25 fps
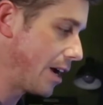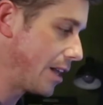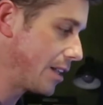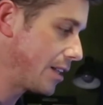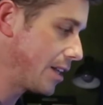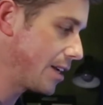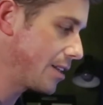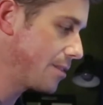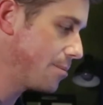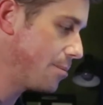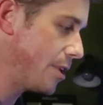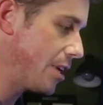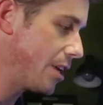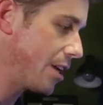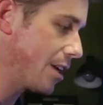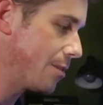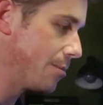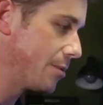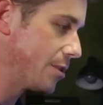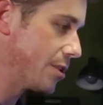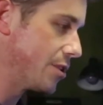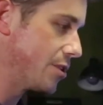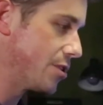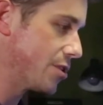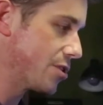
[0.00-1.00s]
I like being
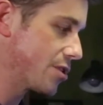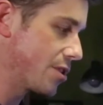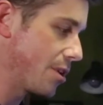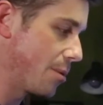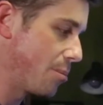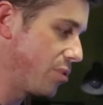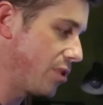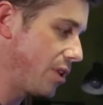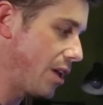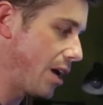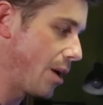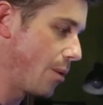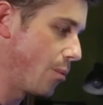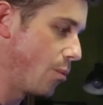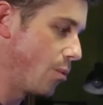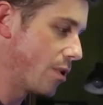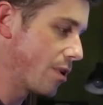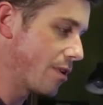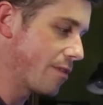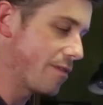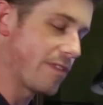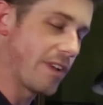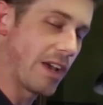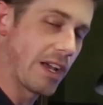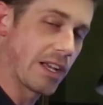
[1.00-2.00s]
able to just apply one
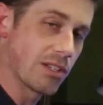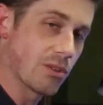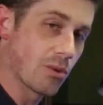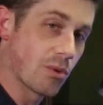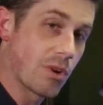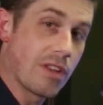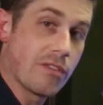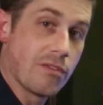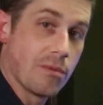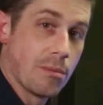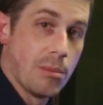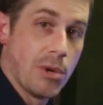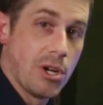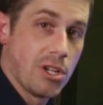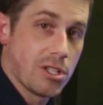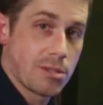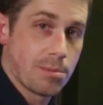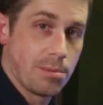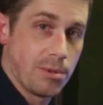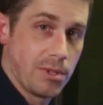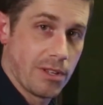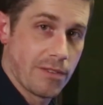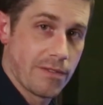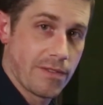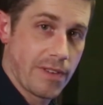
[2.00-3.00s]
effect or even
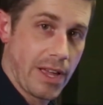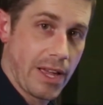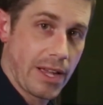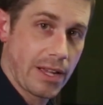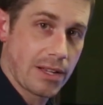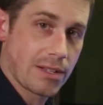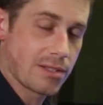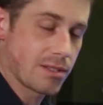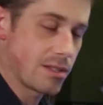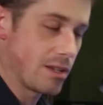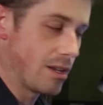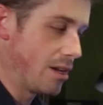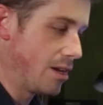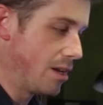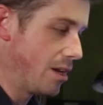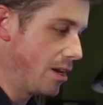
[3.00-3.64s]
multiple effects